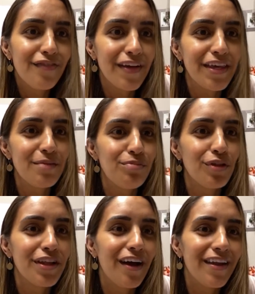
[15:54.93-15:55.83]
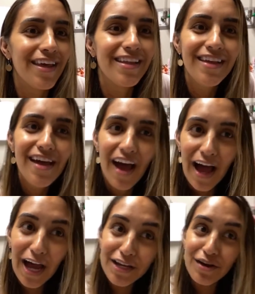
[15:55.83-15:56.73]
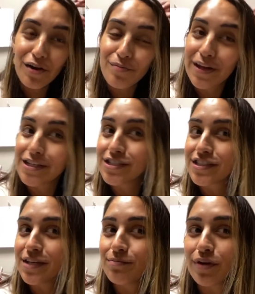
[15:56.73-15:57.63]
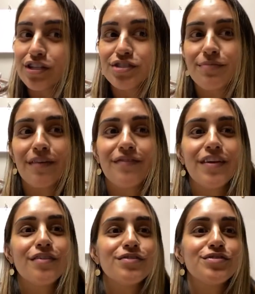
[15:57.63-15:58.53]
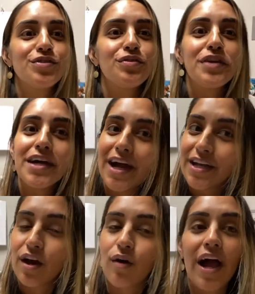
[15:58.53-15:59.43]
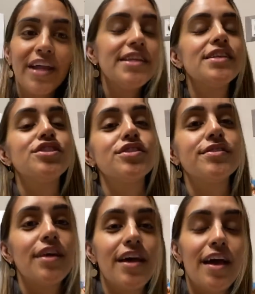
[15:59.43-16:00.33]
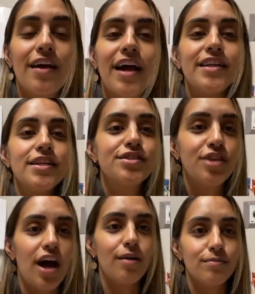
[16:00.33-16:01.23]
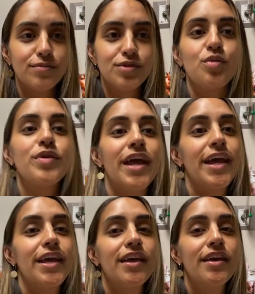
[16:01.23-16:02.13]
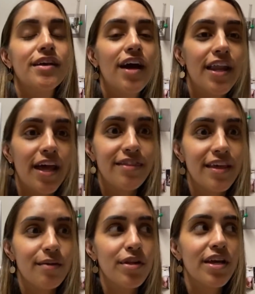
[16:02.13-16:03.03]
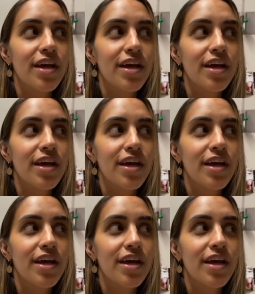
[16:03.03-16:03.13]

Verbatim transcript: if I keep pulling on it. I know, but I just keep brushing my fingers through it. I know. I need to just, I need to stop. So when I cut, I think I'm going to